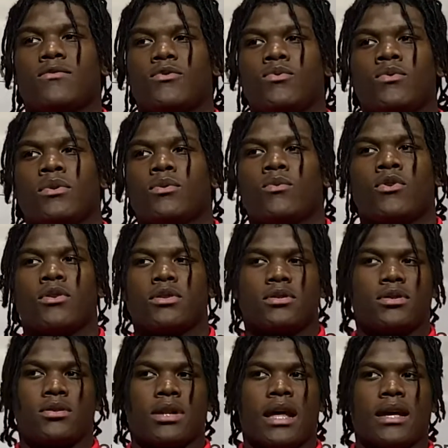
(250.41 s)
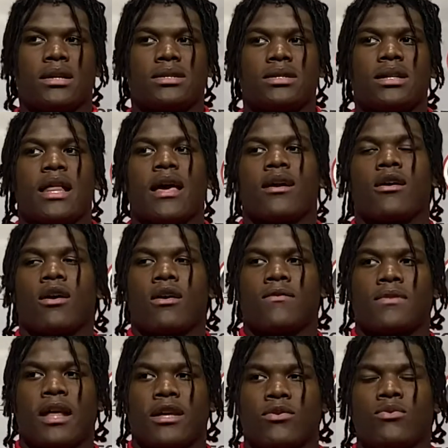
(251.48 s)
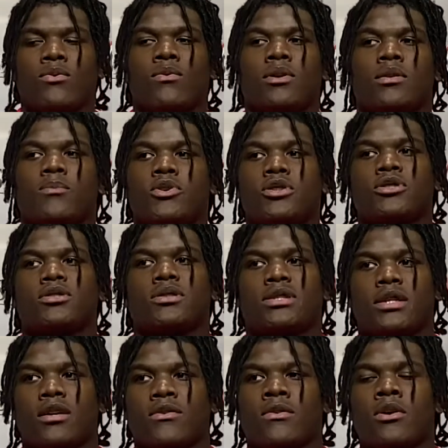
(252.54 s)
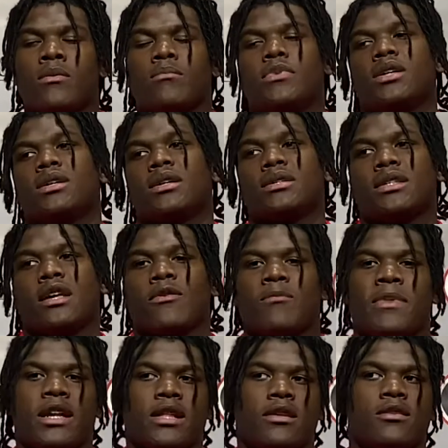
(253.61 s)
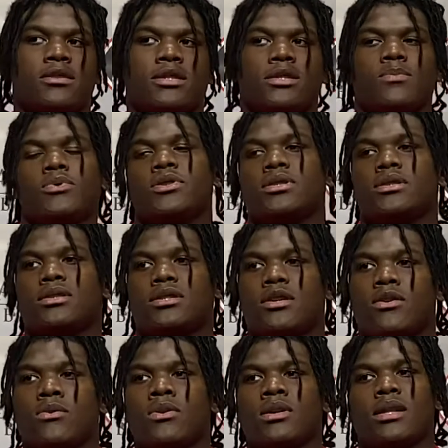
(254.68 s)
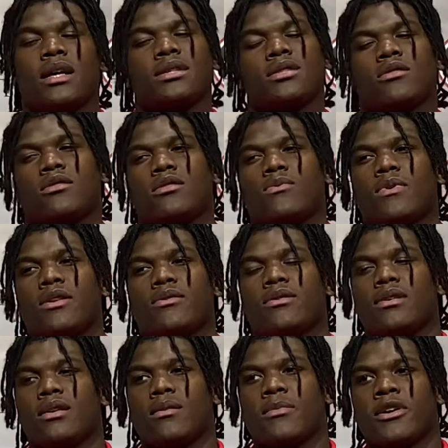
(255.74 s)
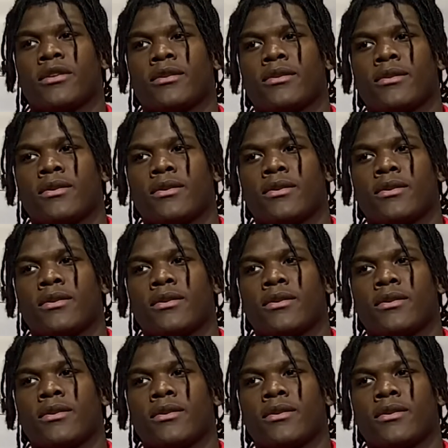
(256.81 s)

You wouldn't want to, like, slack off. Like, you want to push yourself because everybody else is pushing. So that's the only way you can get better.